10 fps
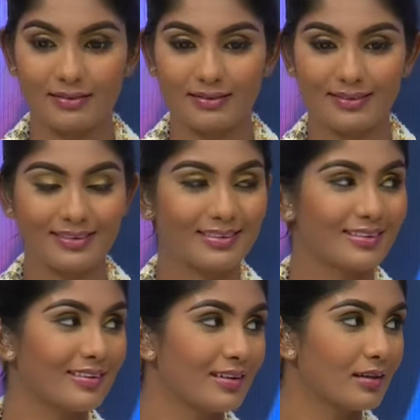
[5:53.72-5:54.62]
can't.
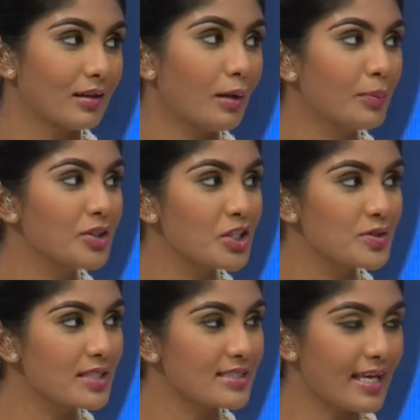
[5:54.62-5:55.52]
Our
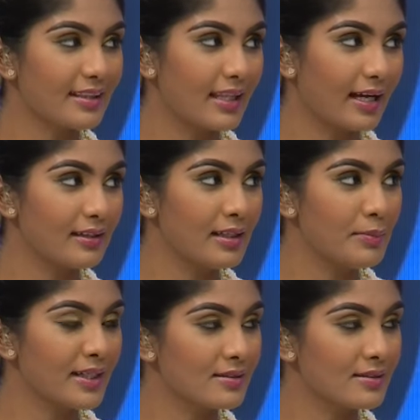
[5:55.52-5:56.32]
producer said that. He makes